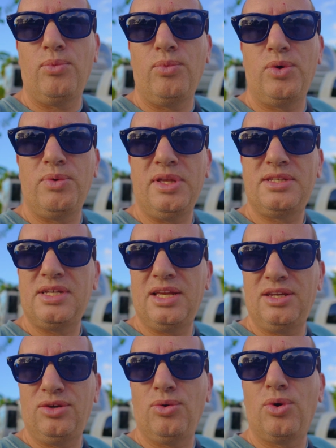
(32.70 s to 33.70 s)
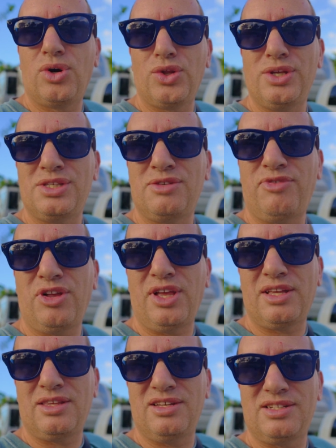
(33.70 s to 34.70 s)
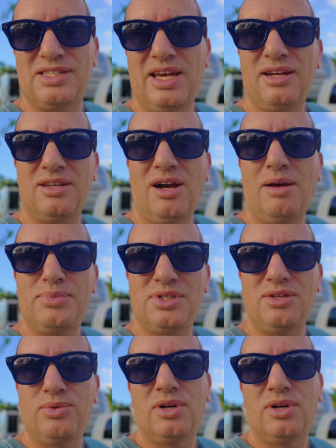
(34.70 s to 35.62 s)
When we stayed in New Orleans, it felt like the exact opposite,